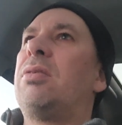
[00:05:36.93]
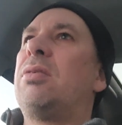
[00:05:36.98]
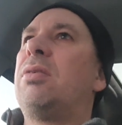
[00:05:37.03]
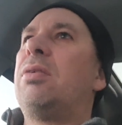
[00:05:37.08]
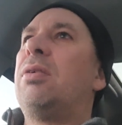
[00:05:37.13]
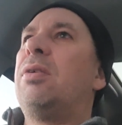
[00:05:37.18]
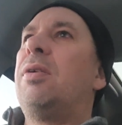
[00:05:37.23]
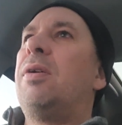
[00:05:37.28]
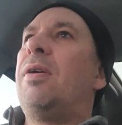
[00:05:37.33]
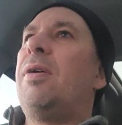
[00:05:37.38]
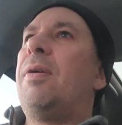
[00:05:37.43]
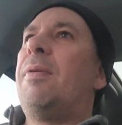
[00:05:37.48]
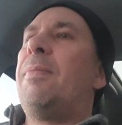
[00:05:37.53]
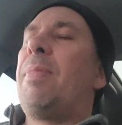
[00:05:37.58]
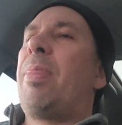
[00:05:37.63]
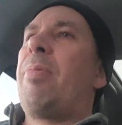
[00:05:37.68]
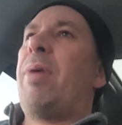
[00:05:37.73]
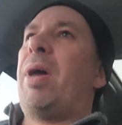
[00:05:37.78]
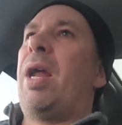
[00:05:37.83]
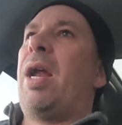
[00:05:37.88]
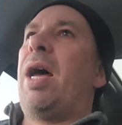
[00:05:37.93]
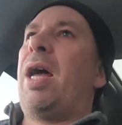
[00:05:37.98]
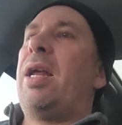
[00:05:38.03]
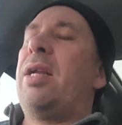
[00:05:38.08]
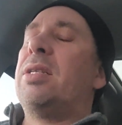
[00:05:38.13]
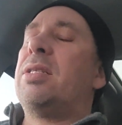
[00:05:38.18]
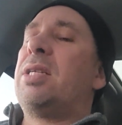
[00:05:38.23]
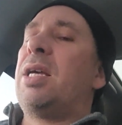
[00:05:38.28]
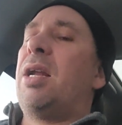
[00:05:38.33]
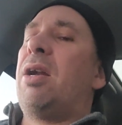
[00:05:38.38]
and I
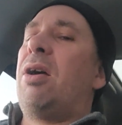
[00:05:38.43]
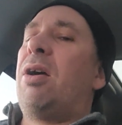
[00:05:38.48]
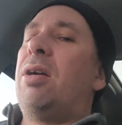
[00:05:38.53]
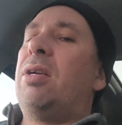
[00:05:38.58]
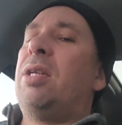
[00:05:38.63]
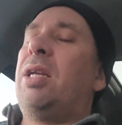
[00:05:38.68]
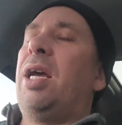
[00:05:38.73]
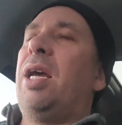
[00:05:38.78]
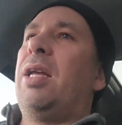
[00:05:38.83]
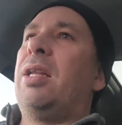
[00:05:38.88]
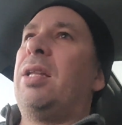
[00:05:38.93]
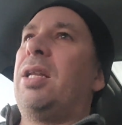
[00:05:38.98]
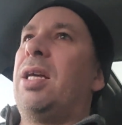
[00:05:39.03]
hadn't set a hard date,